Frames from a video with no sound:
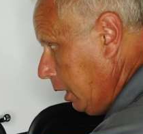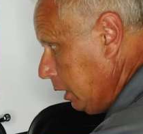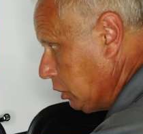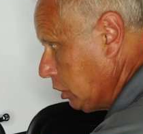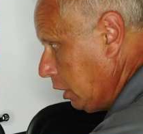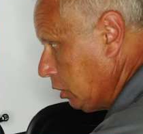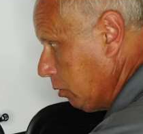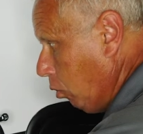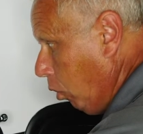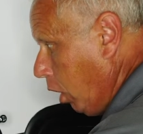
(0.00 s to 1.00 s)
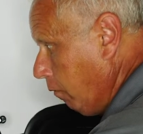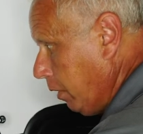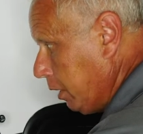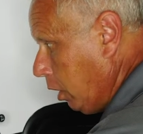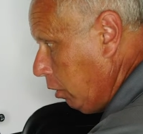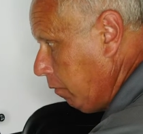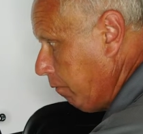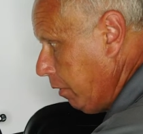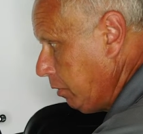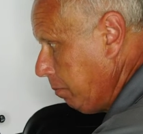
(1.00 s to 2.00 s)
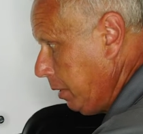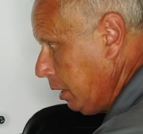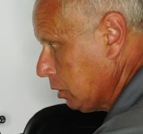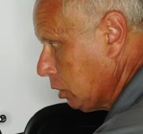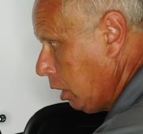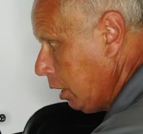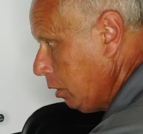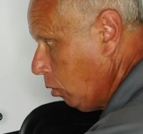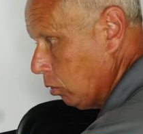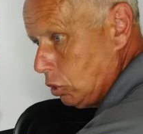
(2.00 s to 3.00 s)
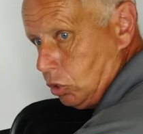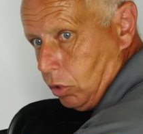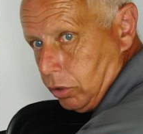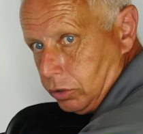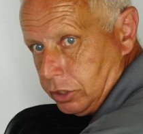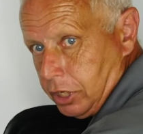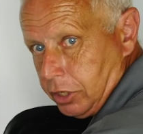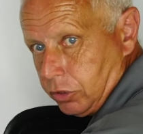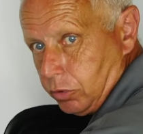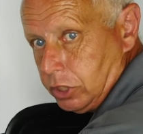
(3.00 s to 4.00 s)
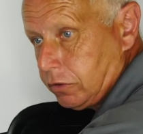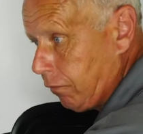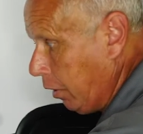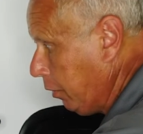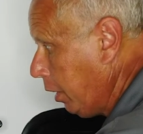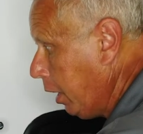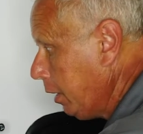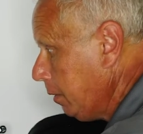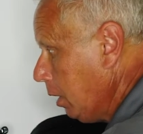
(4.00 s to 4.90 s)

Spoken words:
It's set to go off at 150 psi or 210 degrees Fahrenheit.